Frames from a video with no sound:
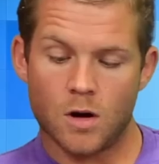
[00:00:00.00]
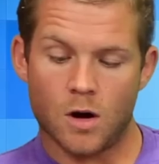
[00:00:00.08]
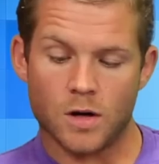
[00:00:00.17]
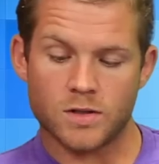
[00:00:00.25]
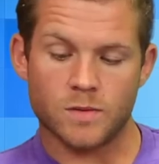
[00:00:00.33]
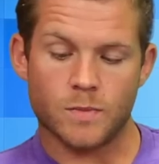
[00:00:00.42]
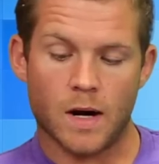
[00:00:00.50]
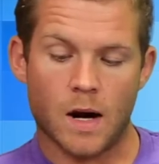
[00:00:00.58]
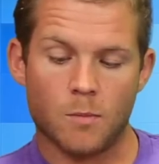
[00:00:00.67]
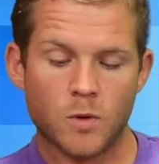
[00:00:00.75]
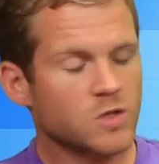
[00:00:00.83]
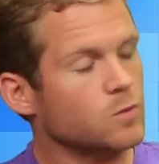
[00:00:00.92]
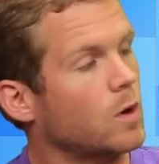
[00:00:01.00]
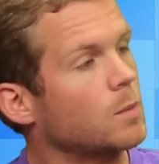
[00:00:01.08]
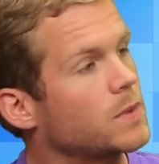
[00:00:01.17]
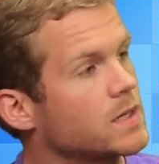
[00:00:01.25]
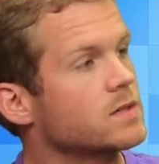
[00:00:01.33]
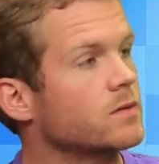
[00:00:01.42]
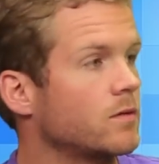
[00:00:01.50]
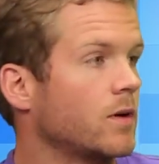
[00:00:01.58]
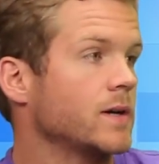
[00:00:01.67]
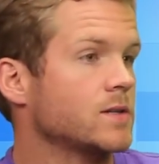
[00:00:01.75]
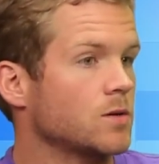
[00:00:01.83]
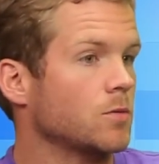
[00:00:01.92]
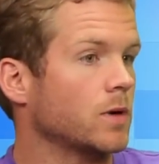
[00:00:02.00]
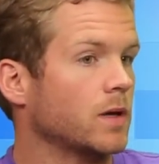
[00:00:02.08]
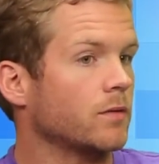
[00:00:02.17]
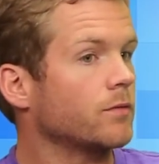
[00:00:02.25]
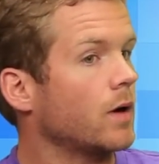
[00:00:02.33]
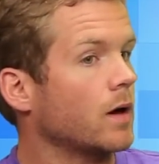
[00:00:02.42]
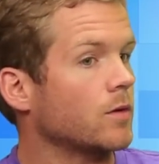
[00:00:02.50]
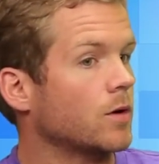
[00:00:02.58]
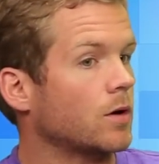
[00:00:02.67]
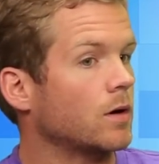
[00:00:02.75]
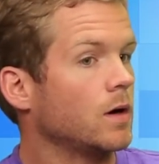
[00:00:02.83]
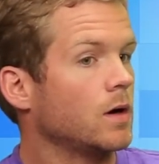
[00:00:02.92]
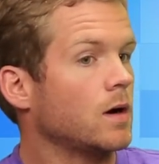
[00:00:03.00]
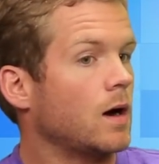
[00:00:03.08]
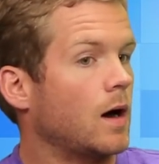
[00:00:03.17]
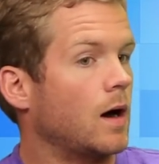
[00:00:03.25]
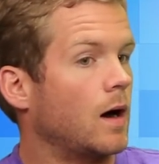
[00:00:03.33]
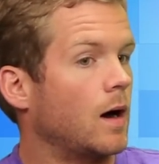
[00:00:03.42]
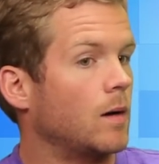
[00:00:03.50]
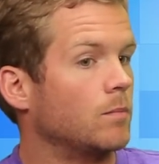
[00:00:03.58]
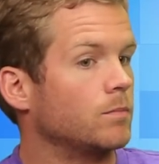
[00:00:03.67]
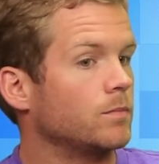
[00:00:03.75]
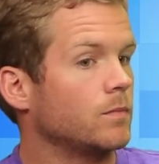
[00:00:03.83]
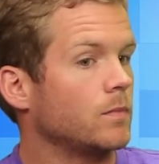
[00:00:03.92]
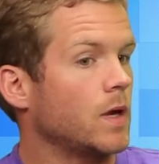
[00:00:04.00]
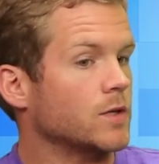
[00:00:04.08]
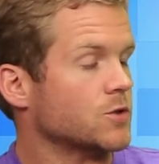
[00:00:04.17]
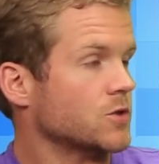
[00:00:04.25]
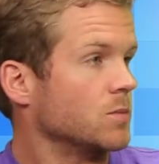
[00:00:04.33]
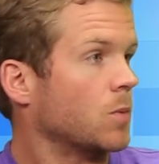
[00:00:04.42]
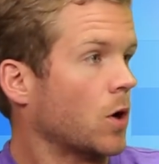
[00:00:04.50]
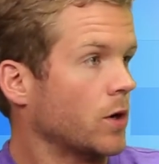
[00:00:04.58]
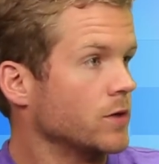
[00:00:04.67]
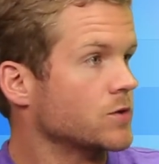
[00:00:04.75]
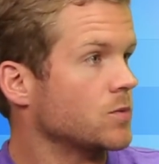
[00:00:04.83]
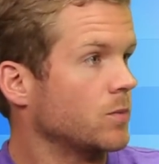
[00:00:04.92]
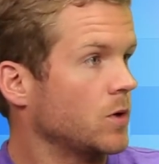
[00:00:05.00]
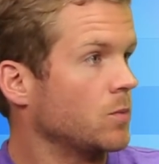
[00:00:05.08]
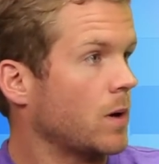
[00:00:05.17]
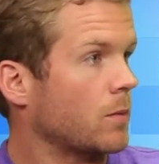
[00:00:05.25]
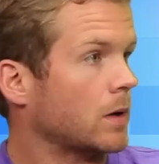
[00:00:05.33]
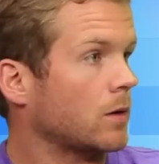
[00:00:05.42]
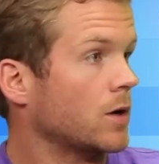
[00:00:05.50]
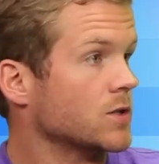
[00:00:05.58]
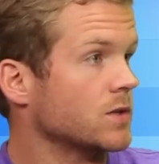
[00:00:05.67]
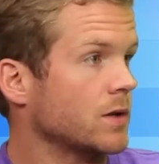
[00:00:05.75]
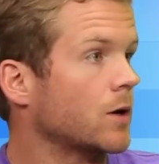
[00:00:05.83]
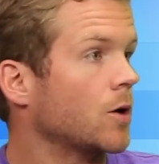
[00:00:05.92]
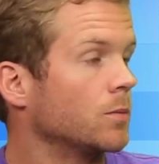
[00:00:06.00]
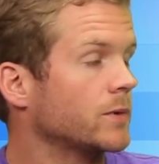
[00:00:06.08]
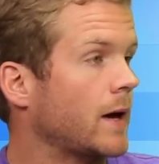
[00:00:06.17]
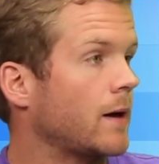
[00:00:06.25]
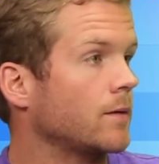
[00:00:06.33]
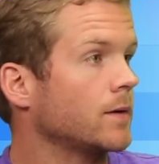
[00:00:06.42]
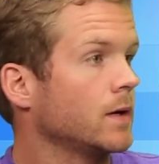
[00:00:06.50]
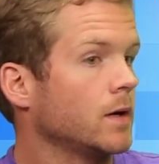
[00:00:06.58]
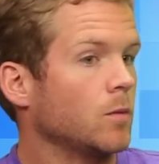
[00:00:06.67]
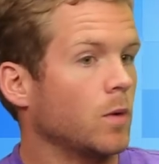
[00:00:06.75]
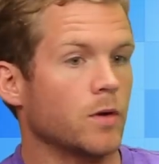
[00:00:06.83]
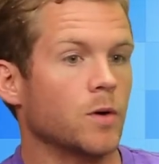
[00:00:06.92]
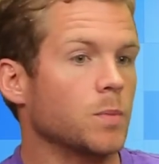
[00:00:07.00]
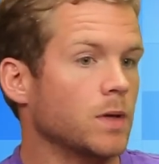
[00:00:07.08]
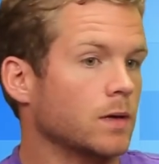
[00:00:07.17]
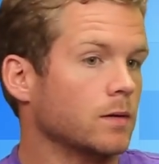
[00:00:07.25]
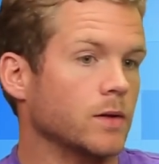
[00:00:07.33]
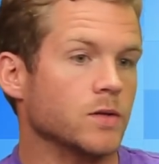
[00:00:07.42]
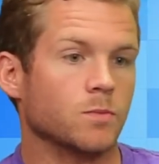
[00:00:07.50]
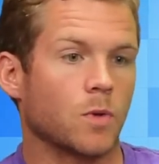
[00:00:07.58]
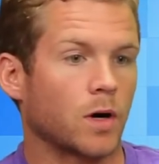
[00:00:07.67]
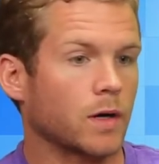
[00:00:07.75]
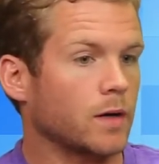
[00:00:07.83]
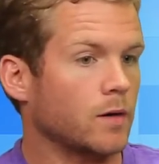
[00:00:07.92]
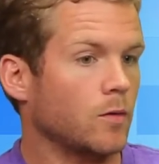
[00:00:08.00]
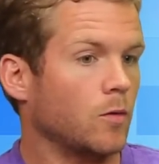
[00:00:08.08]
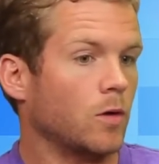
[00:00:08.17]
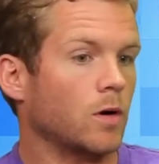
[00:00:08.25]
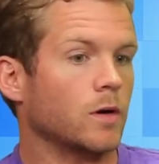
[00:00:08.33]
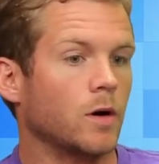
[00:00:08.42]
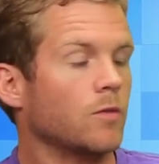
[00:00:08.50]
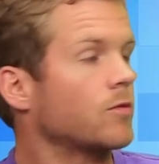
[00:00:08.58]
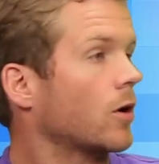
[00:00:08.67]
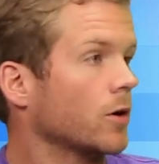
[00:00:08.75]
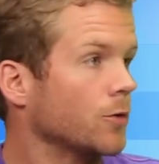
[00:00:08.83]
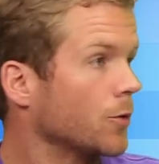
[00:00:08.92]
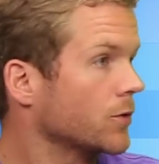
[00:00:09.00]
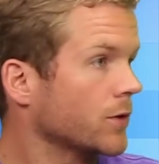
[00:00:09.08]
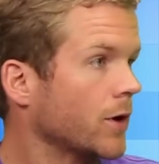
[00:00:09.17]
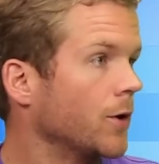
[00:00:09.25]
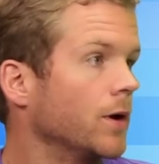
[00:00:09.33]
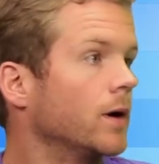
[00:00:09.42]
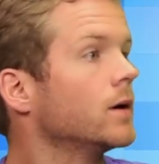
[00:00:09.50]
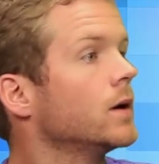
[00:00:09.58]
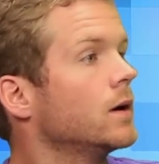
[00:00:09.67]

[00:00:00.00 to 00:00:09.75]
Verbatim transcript: Awesome. What's one piece of advice you would give other interested parties who might want to launch in their hometown, whether it be a collegiate market or, you know, Fargo, North Dakota?